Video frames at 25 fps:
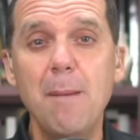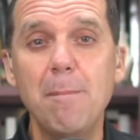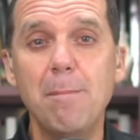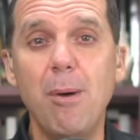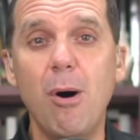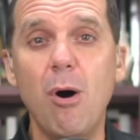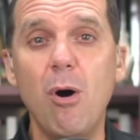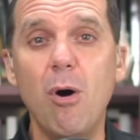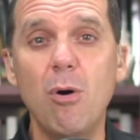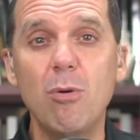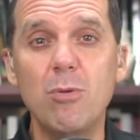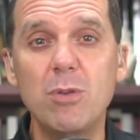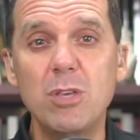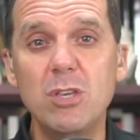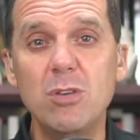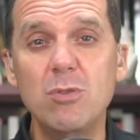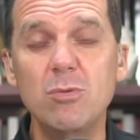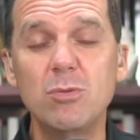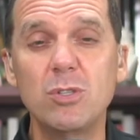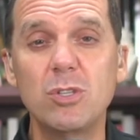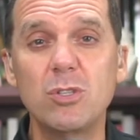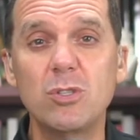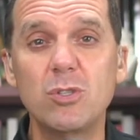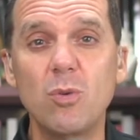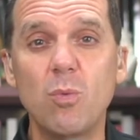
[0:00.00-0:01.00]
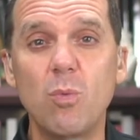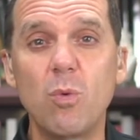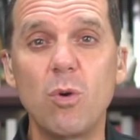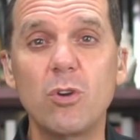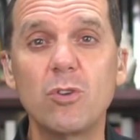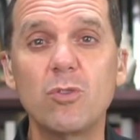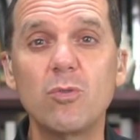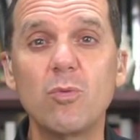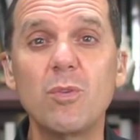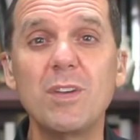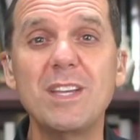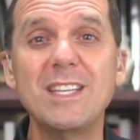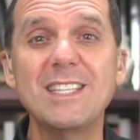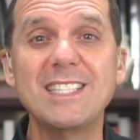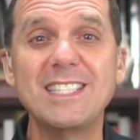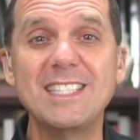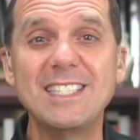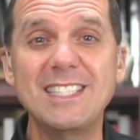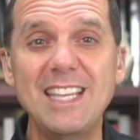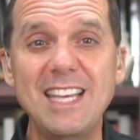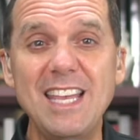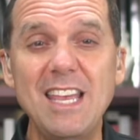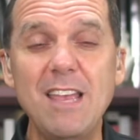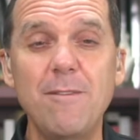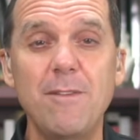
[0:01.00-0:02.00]
Paul uses the word
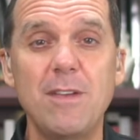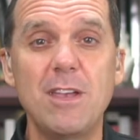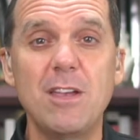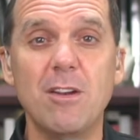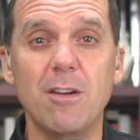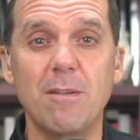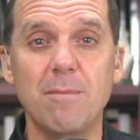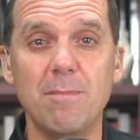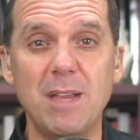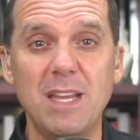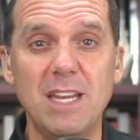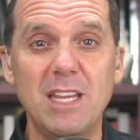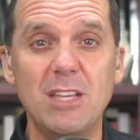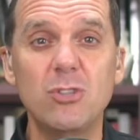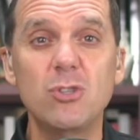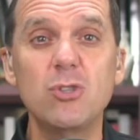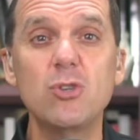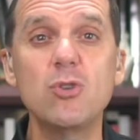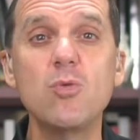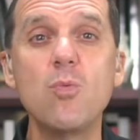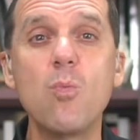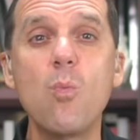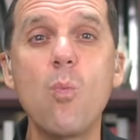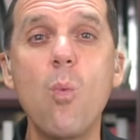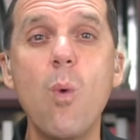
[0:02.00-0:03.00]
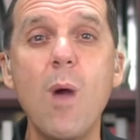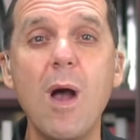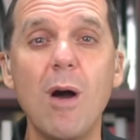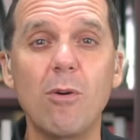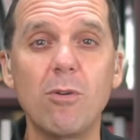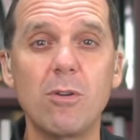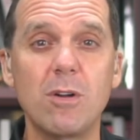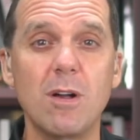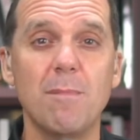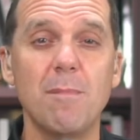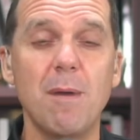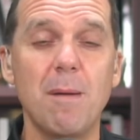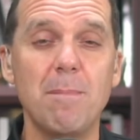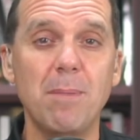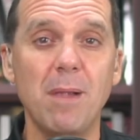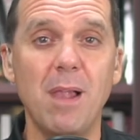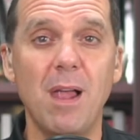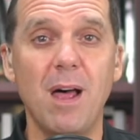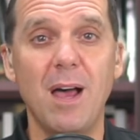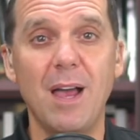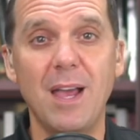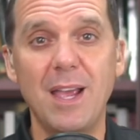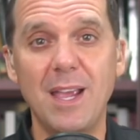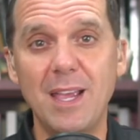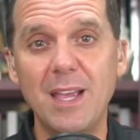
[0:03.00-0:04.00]
receive here, meaning to welcome,
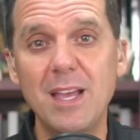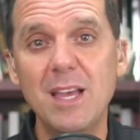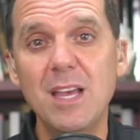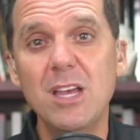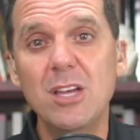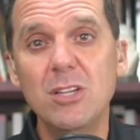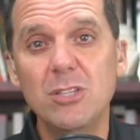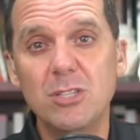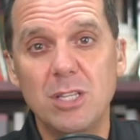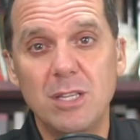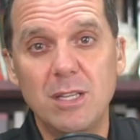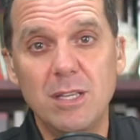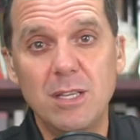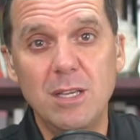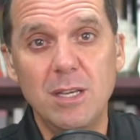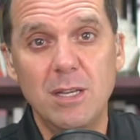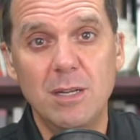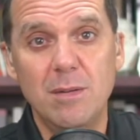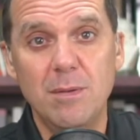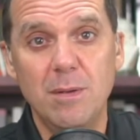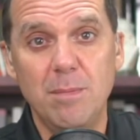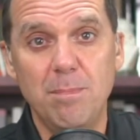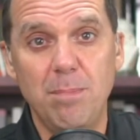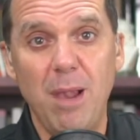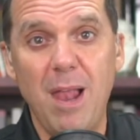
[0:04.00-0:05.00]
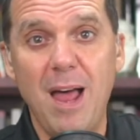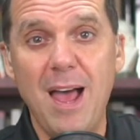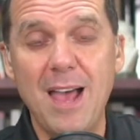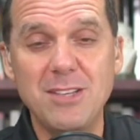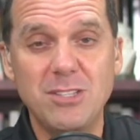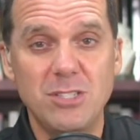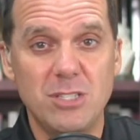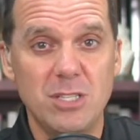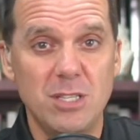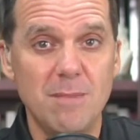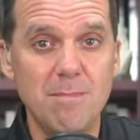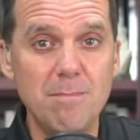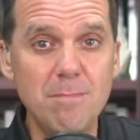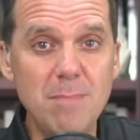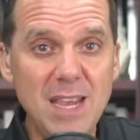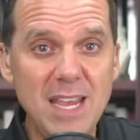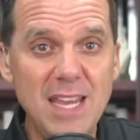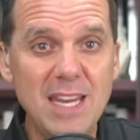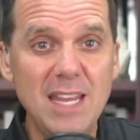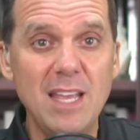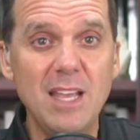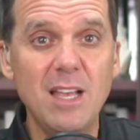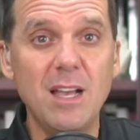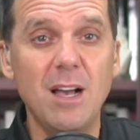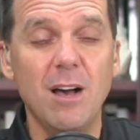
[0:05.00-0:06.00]
applying to the, it applies to the
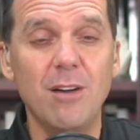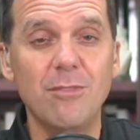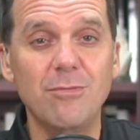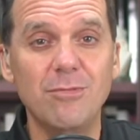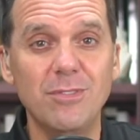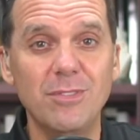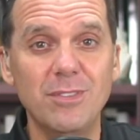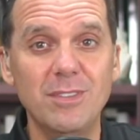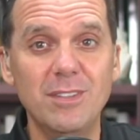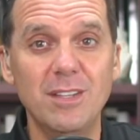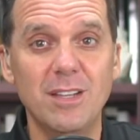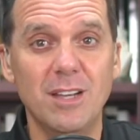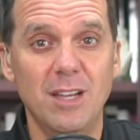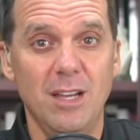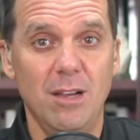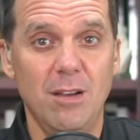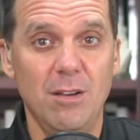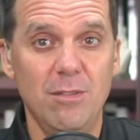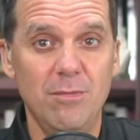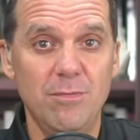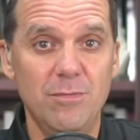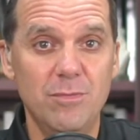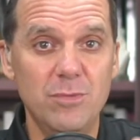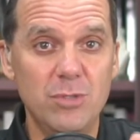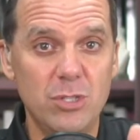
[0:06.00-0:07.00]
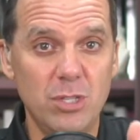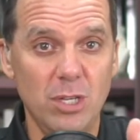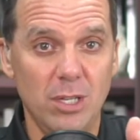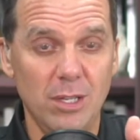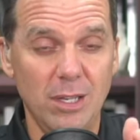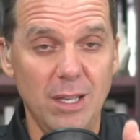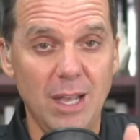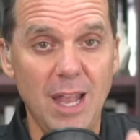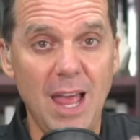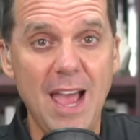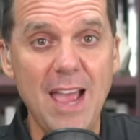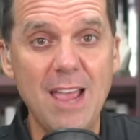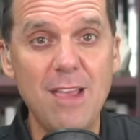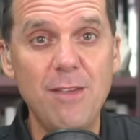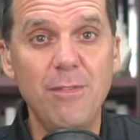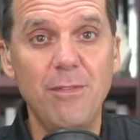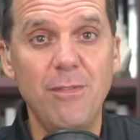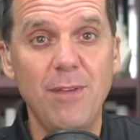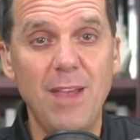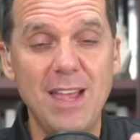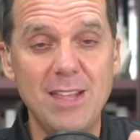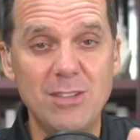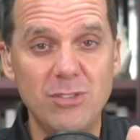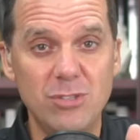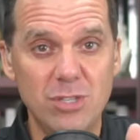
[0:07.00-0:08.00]
meaning of, of to life
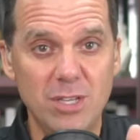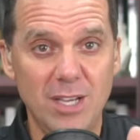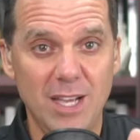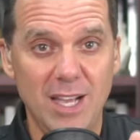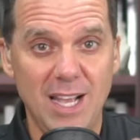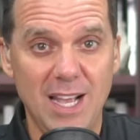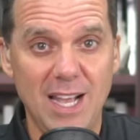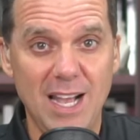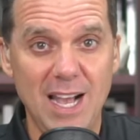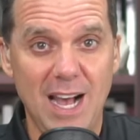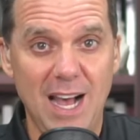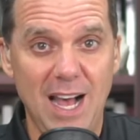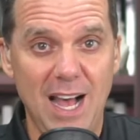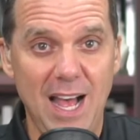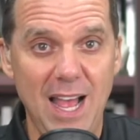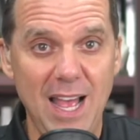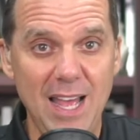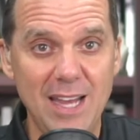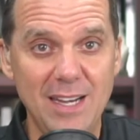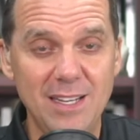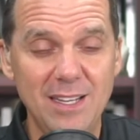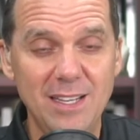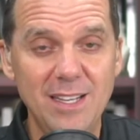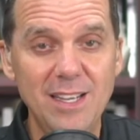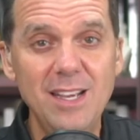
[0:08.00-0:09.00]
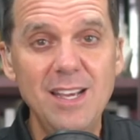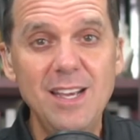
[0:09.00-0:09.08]
and to God.